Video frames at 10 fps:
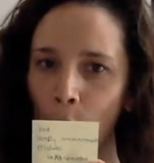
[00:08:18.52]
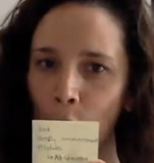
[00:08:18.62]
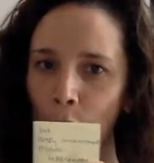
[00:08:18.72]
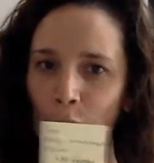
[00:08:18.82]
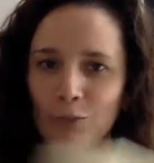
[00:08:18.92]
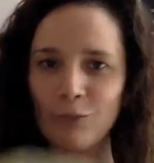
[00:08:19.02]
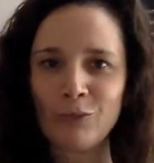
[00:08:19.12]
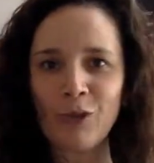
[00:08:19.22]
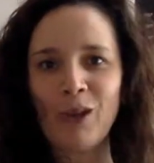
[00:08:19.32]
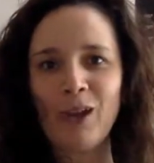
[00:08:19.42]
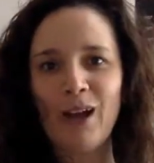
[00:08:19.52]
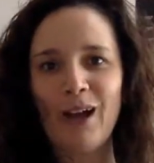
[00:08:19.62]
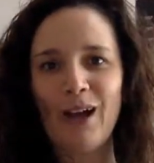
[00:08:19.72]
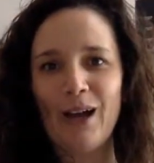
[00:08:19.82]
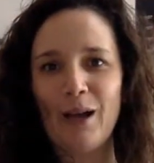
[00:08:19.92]
See.
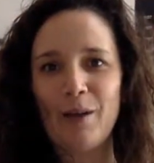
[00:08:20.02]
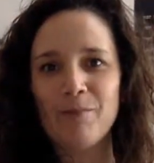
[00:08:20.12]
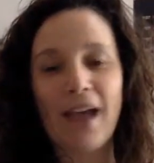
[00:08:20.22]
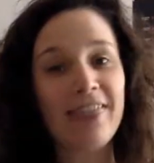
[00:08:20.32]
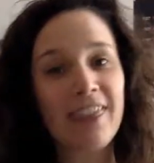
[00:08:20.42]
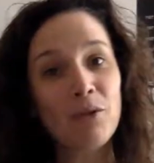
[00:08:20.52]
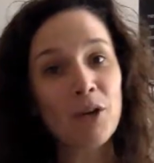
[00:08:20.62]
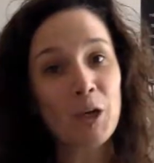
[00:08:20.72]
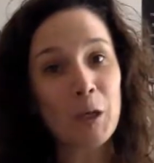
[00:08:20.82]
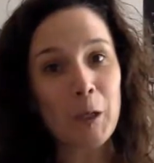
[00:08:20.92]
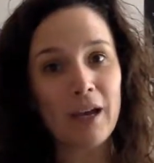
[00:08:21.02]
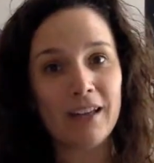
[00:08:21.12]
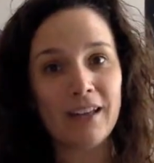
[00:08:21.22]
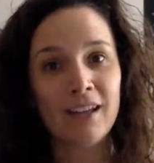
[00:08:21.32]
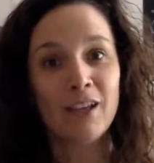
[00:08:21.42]
I think we're
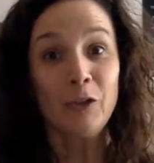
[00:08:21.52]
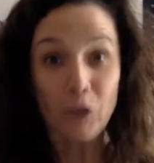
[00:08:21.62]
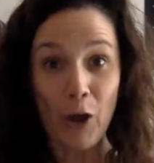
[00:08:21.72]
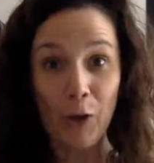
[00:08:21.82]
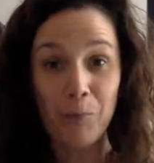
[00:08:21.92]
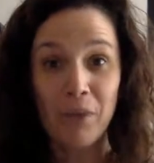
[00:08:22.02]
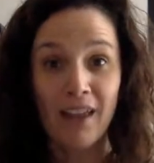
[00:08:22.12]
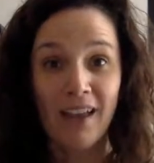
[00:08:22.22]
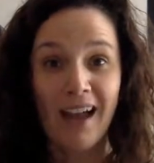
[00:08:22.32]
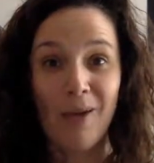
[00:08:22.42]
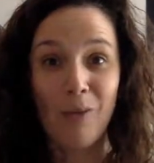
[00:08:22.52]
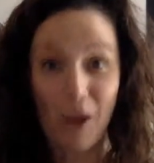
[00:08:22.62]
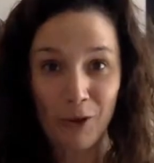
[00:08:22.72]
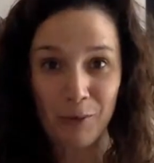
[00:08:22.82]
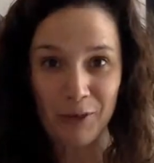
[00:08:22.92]
good. So,
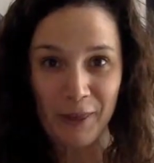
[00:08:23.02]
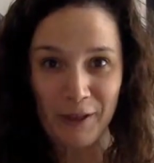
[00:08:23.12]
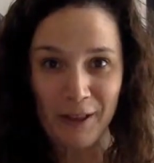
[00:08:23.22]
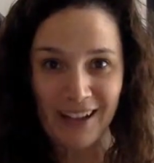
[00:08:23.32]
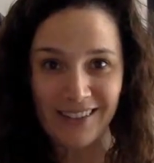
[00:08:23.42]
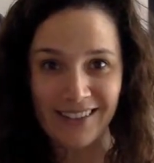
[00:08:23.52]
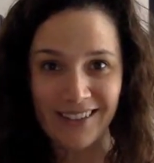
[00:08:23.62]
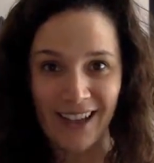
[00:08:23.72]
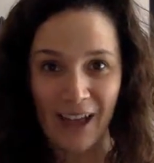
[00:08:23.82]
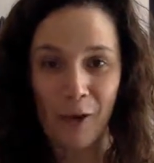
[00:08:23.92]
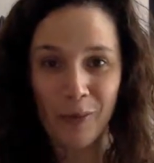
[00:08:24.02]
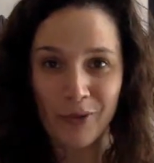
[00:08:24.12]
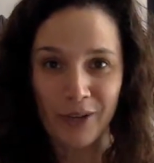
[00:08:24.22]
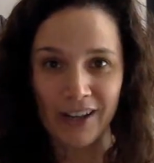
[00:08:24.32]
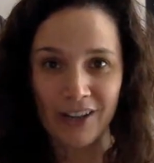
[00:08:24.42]
welcome to the class. I hope
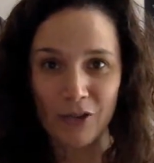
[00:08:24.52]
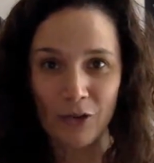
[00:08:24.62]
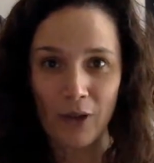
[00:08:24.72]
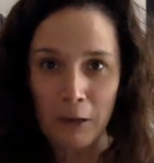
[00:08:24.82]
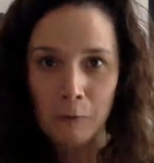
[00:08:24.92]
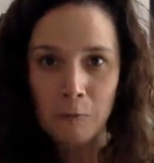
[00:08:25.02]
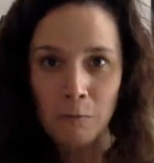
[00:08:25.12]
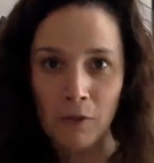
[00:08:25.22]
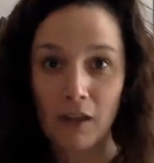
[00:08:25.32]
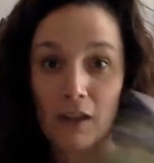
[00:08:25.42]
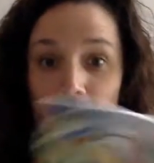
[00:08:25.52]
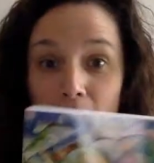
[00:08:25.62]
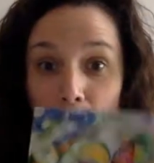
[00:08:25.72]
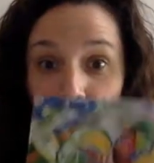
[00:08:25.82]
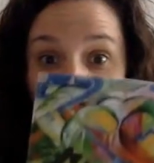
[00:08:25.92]
you're going to enjoy it. Get
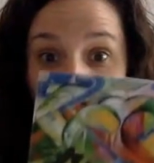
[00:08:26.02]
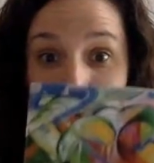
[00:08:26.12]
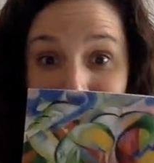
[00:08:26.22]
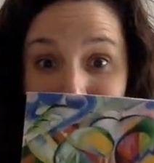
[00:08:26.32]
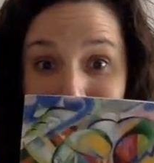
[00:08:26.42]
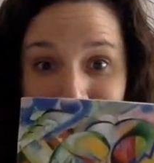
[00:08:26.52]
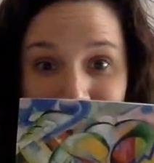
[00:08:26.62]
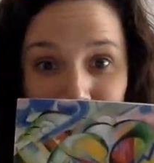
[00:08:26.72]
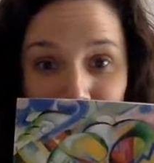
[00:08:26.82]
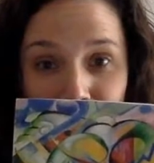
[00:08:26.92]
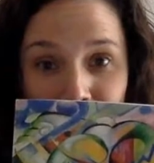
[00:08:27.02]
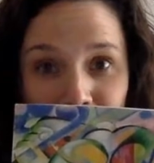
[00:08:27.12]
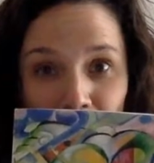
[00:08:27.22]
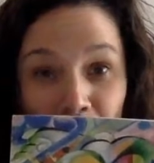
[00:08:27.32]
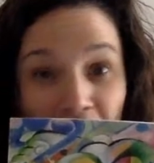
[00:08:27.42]
the book ASAP.
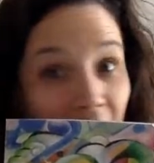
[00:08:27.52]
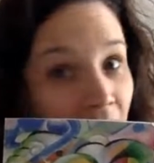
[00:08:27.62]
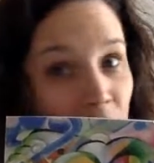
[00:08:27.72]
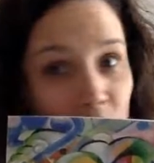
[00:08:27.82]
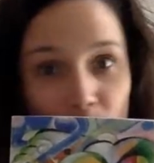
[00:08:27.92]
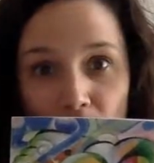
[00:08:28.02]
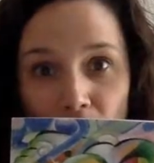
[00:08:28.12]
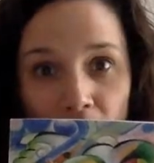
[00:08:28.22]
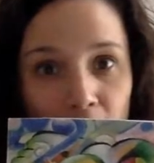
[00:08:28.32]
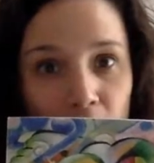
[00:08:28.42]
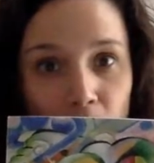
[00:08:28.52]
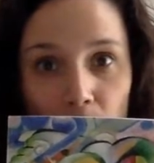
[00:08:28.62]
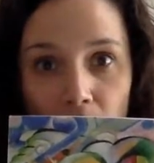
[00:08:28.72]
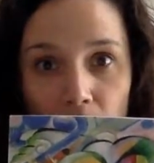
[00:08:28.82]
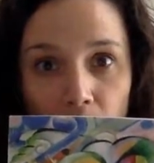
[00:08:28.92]
You can't do the first 2
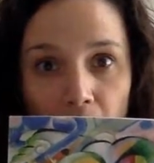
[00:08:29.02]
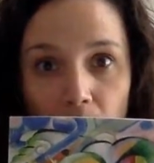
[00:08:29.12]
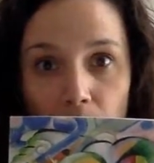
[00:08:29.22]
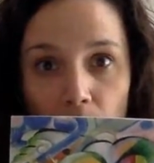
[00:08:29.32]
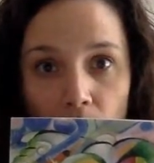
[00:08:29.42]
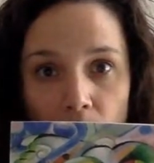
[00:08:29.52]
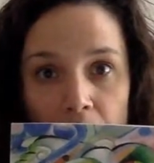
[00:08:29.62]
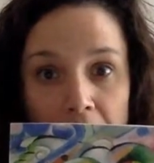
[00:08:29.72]
weeks without the book.